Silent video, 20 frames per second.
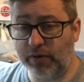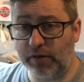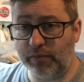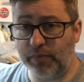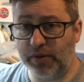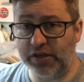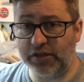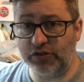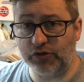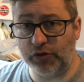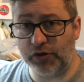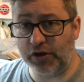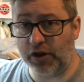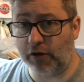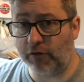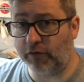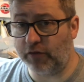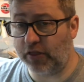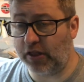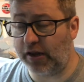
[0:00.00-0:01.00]
have been doing
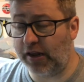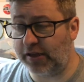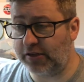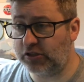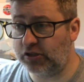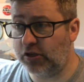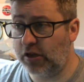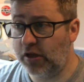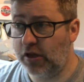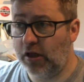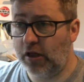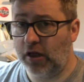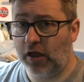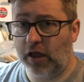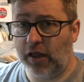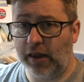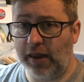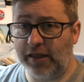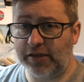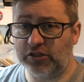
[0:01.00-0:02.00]
over the
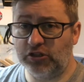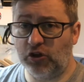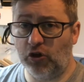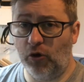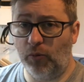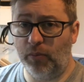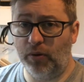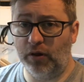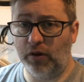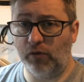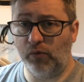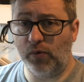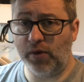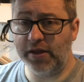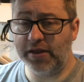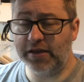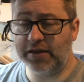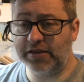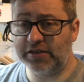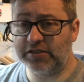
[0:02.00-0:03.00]
last couple of
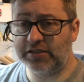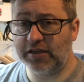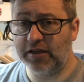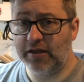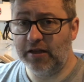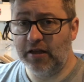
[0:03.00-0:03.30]
weeks.